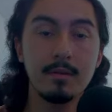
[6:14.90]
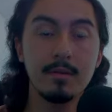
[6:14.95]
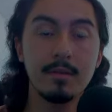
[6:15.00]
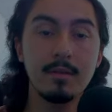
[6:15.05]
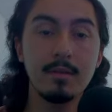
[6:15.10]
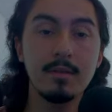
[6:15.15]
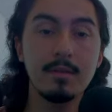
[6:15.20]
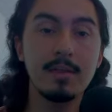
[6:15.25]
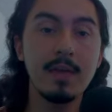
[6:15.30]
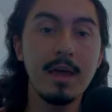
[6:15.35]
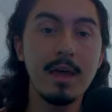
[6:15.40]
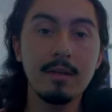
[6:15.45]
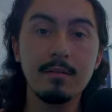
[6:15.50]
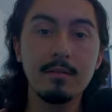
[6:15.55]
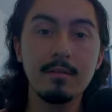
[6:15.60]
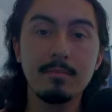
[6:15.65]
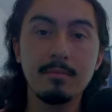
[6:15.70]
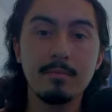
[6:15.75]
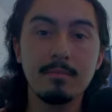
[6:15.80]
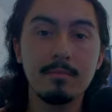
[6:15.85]

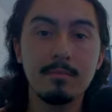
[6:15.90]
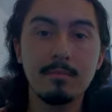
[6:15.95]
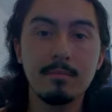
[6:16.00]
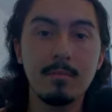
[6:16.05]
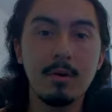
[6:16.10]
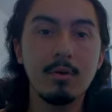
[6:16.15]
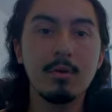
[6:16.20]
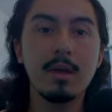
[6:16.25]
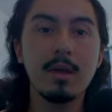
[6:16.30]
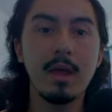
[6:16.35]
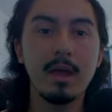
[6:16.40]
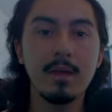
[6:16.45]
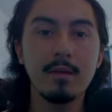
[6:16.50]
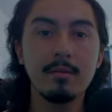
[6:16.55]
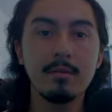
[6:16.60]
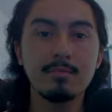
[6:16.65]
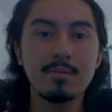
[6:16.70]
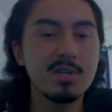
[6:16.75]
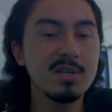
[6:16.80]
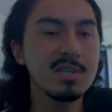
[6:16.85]
Then,
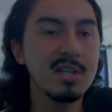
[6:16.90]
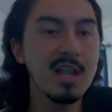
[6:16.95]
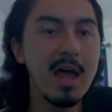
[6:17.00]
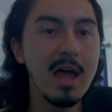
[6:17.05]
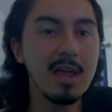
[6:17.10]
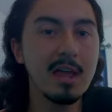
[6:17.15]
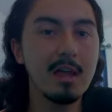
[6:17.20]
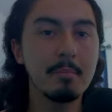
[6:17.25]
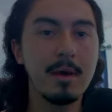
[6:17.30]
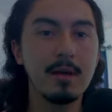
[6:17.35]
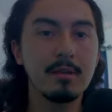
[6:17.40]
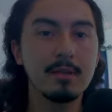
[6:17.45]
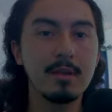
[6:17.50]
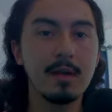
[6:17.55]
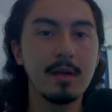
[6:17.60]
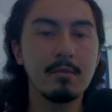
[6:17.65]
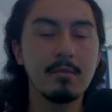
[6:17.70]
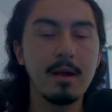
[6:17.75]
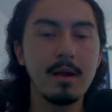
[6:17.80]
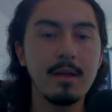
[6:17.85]
okay, she's lying about
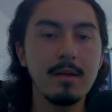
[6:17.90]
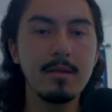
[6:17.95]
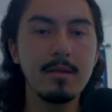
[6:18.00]
that, right?